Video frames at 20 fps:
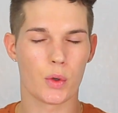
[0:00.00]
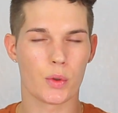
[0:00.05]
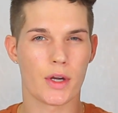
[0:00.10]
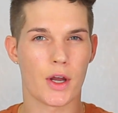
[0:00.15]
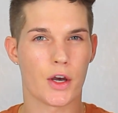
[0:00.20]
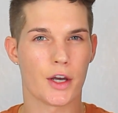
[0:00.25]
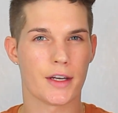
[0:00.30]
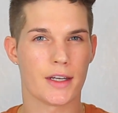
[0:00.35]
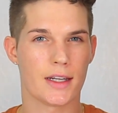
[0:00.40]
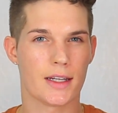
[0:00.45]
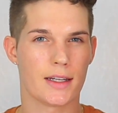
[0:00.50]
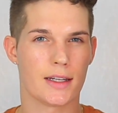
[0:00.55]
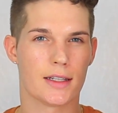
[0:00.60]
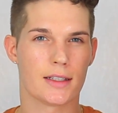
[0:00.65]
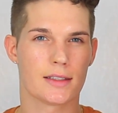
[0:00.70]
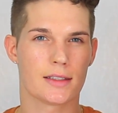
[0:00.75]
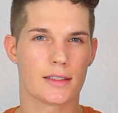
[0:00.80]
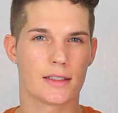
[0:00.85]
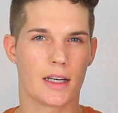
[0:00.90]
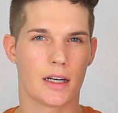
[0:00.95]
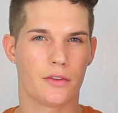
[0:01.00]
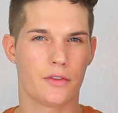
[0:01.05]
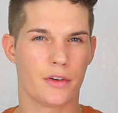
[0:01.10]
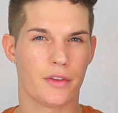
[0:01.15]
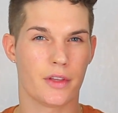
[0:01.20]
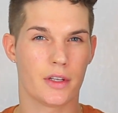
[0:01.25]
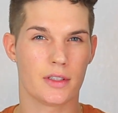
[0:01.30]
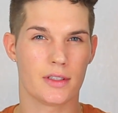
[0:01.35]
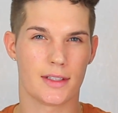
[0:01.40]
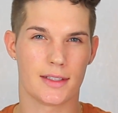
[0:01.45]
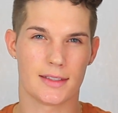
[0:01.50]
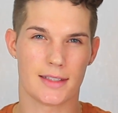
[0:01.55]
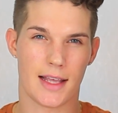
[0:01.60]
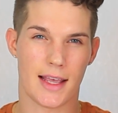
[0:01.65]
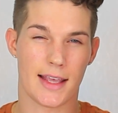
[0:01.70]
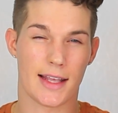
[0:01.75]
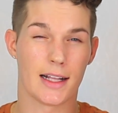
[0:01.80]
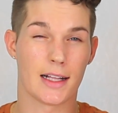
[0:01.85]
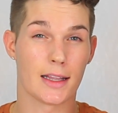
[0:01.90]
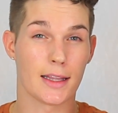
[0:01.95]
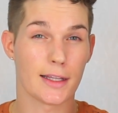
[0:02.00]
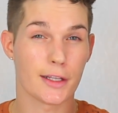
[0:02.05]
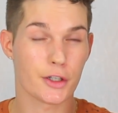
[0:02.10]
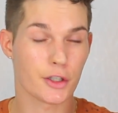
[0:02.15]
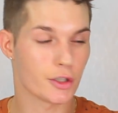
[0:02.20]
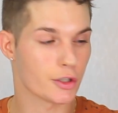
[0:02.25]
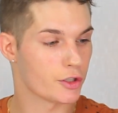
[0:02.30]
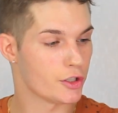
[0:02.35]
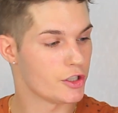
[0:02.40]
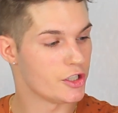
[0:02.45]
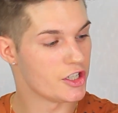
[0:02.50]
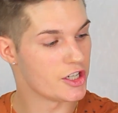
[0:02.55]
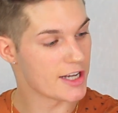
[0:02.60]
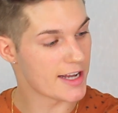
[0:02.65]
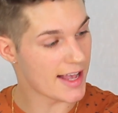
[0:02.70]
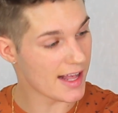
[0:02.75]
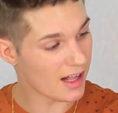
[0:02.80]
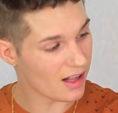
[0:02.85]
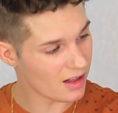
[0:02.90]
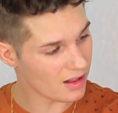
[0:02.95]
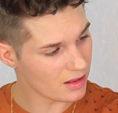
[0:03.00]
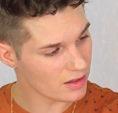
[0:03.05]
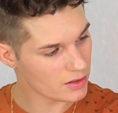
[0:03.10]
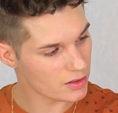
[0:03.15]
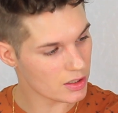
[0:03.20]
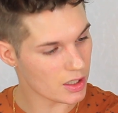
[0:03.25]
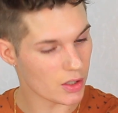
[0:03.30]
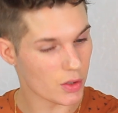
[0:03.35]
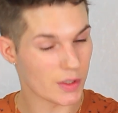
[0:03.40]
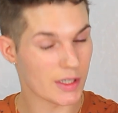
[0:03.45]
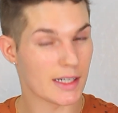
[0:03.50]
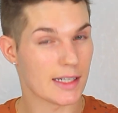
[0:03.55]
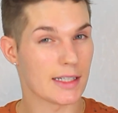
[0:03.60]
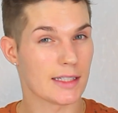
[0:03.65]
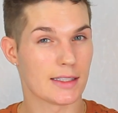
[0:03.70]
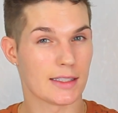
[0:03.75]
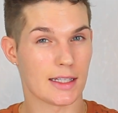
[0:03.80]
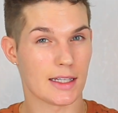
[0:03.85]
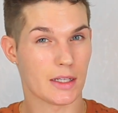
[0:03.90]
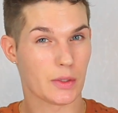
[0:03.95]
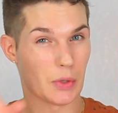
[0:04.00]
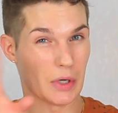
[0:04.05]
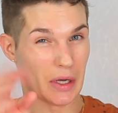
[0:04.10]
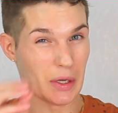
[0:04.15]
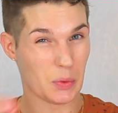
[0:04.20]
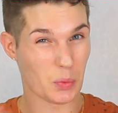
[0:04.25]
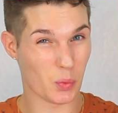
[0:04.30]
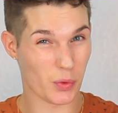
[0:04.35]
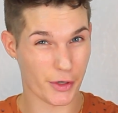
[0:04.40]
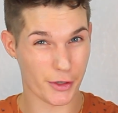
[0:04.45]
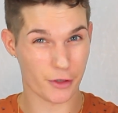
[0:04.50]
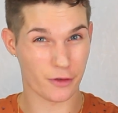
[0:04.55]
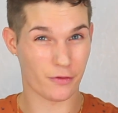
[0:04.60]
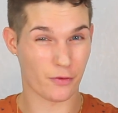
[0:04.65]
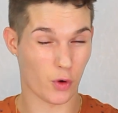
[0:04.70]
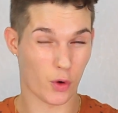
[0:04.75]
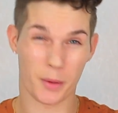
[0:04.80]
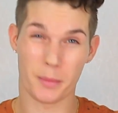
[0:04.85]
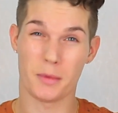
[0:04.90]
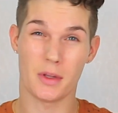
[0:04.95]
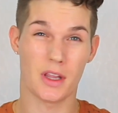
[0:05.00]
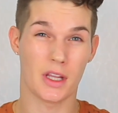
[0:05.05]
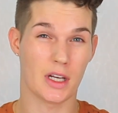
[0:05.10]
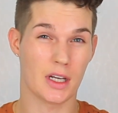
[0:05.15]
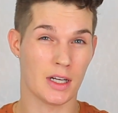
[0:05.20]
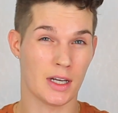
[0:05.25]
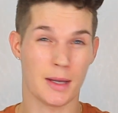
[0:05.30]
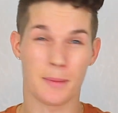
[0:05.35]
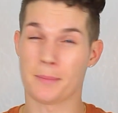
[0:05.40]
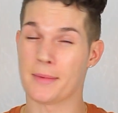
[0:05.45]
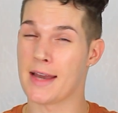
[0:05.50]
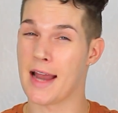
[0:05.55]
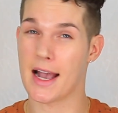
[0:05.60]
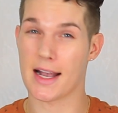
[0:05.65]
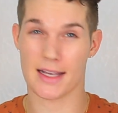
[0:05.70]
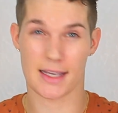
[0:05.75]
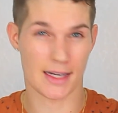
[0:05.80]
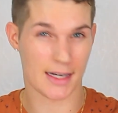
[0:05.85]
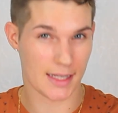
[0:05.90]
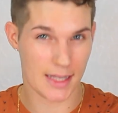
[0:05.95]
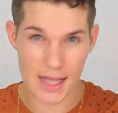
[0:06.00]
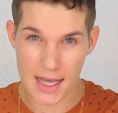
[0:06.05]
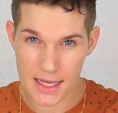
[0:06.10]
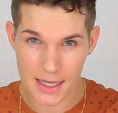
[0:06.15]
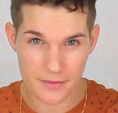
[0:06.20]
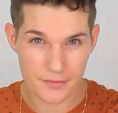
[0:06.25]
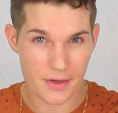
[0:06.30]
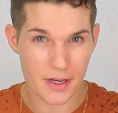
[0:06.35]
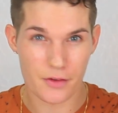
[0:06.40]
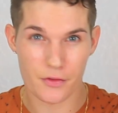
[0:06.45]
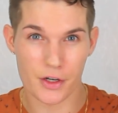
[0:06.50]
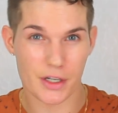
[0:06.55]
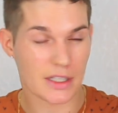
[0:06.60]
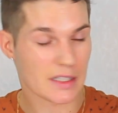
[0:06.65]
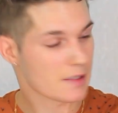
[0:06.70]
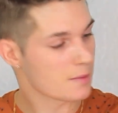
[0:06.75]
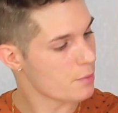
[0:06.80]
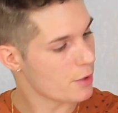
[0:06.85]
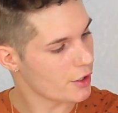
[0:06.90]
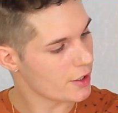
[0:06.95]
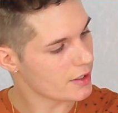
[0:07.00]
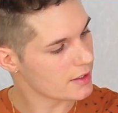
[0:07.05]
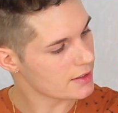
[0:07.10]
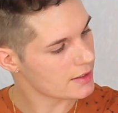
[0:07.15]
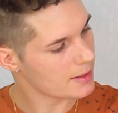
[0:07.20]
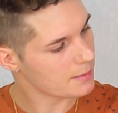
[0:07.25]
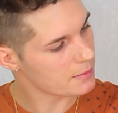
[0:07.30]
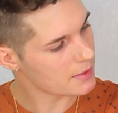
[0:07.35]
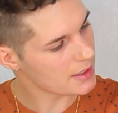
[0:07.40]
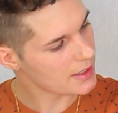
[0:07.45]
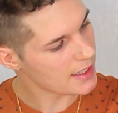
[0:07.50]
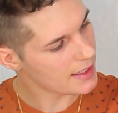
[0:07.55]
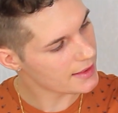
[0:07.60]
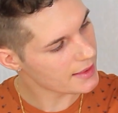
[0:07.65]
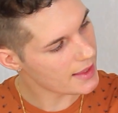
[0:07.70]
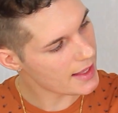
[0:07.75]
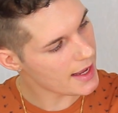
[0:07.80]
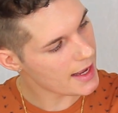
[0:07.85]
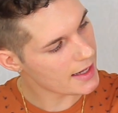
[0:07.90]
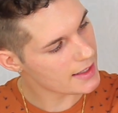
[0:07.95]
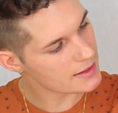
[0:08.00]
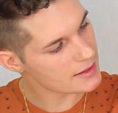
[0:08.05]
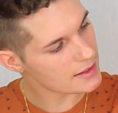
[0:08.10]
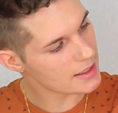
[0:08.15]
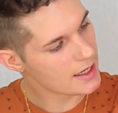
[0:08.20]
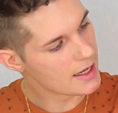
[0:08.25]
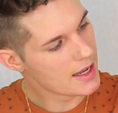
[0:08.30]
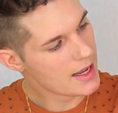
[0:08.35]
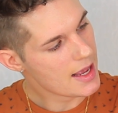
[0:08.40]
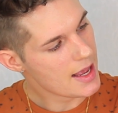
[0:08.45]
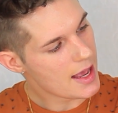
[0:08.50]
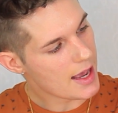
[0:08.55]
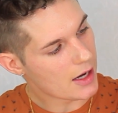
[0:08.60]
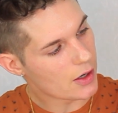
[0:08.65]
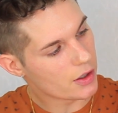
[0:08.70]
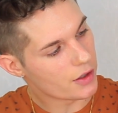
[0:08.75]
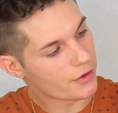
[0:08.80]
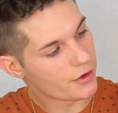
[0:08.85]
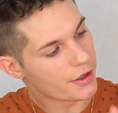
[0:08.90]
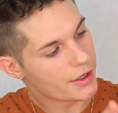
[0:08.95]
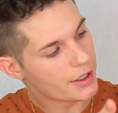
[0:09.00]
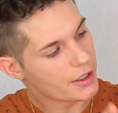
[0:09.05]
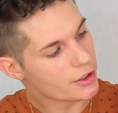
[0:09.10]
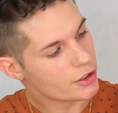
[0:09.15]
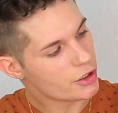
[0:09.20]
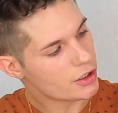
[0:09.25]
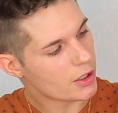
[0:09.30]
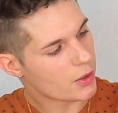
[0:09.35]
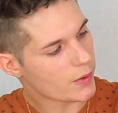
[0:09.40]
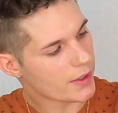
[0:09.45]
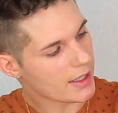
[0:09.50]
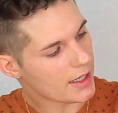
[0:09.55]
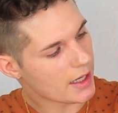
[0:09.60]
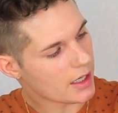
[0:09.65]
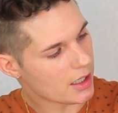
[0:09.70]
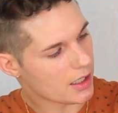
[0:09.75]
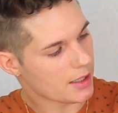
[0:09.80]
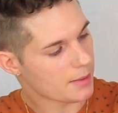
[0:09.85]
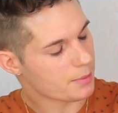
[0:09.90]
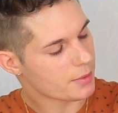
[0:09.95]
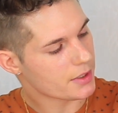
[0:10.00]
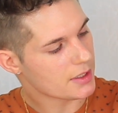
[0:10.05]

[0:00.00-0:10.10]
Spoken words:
Now I did discover this is a glitter gel, so it is a weird formula. I'm not gonna lie, I've never experienced something like that. However, it is showing up.